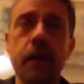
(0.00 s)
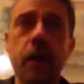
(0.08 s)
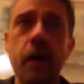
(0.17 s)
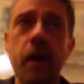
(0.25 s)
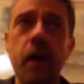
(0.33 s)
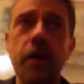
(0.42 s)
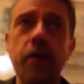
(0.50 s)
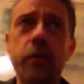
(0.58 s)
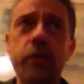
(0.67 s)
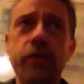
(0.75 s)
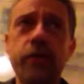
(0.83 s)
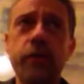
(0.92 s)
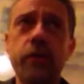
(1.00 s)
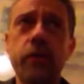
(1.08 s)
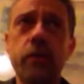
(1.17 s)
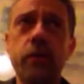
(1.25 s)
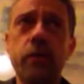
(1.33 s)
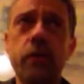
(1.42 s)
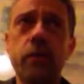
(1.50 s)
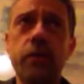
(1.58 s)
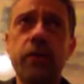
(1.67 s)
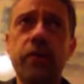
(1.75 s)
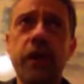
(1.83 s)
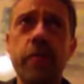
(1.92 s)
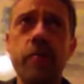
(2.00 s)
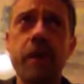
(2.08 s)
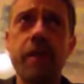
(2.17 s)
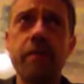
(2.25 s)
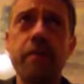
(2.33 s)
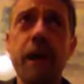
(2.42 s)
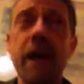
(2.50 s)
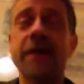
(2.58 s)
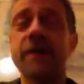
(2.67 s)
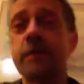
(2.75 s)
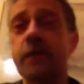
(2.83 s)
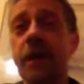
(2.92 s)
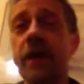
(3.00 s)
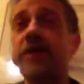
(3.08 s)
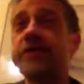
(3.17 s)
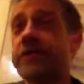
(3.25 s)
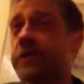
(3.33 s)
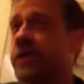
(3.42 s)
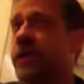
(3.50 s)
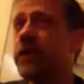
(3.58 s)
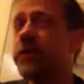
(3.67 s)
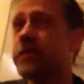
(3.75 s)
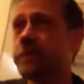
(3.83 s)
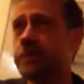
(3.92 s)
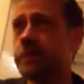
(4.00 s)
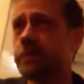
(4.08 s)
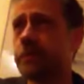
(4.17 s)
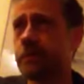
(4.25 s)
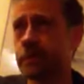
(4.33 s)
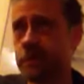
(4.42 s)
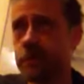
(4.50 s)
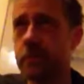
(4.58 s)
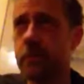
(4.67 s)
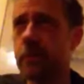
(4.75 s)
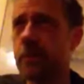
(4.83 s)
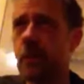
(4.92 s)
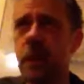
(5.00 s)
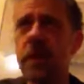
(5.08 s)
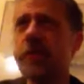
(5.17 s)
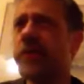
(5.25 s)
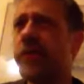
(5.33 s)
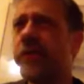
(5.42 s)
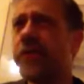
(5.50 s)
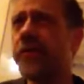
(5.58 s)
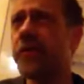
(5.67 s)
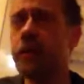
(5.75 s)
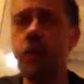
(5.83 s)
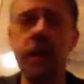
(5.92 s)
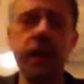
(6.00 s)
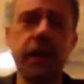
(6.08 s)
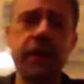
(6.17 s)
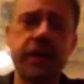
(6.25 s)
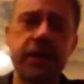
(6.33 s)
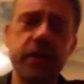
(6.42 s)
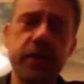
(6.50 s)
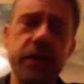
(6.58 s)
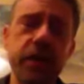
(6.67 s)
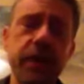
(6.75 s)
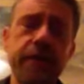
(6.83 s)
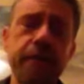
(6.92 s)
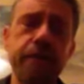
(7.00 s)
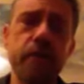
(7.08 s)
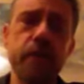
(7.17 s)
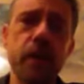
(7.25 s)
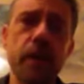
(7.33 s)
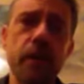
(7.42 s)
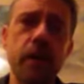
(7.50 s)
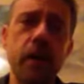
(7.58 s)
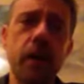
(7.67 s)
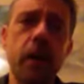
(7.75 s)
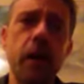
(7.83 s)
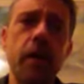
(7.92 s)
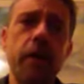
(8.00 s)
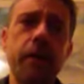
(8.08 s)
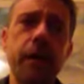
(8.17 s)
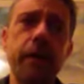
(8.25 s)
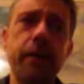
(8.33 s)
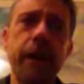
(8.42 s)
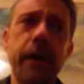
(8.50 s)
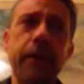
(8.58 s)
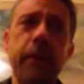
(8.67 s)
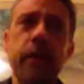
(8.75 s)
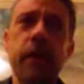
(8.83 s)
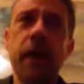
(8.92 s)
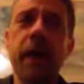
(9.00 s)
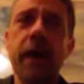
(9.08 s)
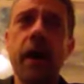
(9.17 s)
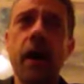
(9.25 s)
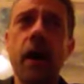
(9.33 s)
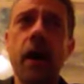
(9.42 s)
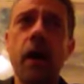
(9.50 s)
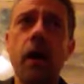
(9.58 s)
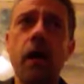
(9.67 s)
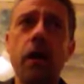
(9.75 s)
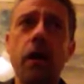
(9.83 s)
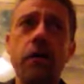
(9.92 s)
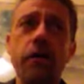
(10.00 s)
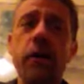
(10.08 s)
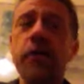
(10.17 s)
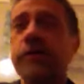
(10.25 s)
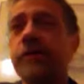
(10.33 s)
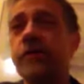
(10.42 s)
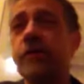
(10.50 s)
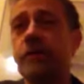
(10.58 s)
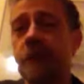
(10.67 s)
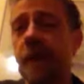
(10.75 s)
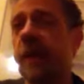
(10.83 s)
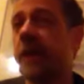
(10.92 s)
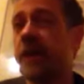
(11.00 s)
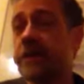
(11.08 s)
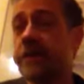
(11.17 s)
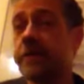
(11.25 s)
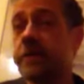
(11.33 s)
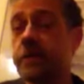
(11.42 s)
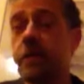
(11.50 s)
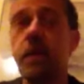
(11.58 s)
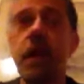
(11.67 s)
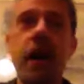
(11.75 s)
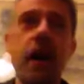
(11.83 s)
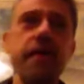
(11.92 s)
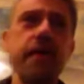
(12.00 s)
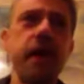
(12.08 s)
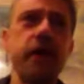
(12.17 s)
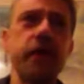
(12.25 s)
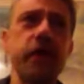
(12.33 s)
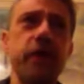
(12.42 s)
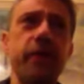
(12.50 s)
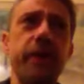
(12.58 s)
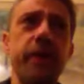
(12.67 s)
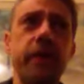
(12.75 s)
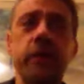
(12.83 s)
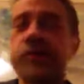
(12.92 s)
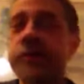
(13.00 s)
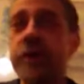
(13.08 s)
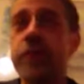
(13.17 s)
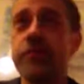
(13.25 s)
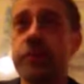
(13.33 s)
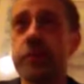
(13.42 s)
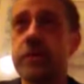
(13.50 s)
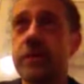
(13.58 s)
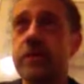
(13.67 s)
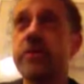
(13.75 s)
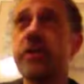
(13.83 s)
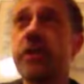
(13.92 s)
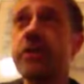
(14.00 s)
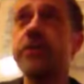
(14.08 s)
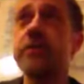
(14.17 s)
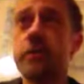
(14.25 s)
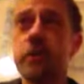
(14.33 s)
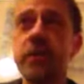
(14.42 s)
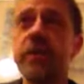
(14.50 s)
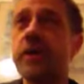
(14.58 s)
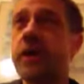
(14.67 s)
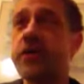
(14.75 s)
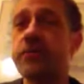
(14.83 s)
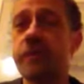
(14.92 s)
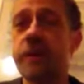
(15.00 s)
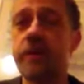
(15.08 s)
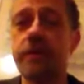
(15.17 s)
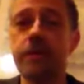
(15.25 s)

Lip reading: In order to generate maximal innocence, if that's a word, the people it will hit are nuns, they're kind of innocent, and they're shepherding little children. So it's nuns with a nursery,